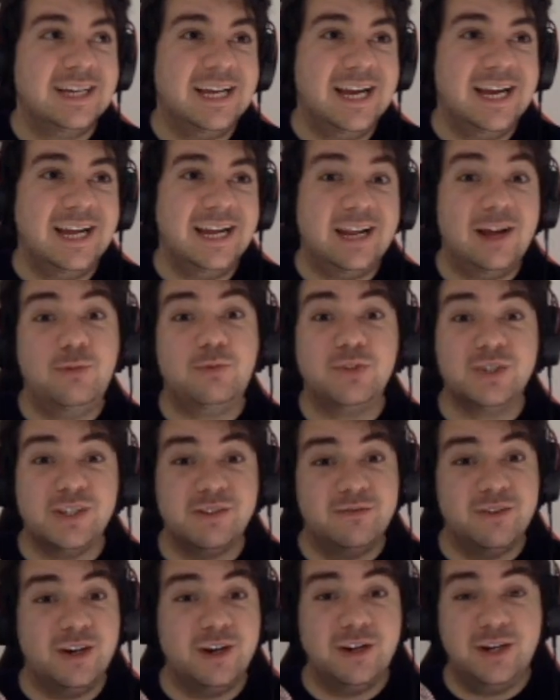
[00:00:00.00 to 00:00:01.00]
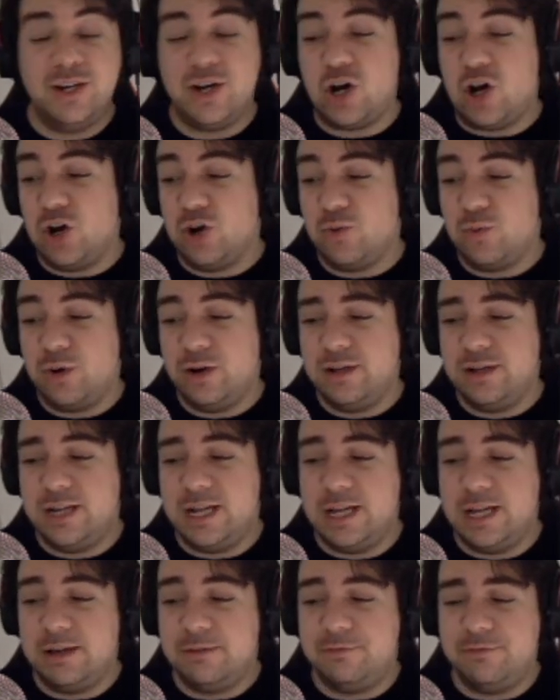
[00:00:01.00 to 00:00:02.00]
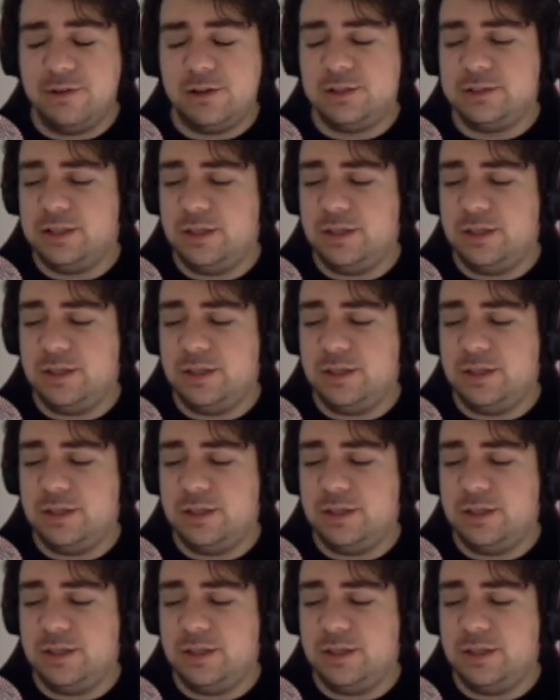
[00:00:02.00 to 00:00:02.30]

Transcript: And I was very awkward and I felt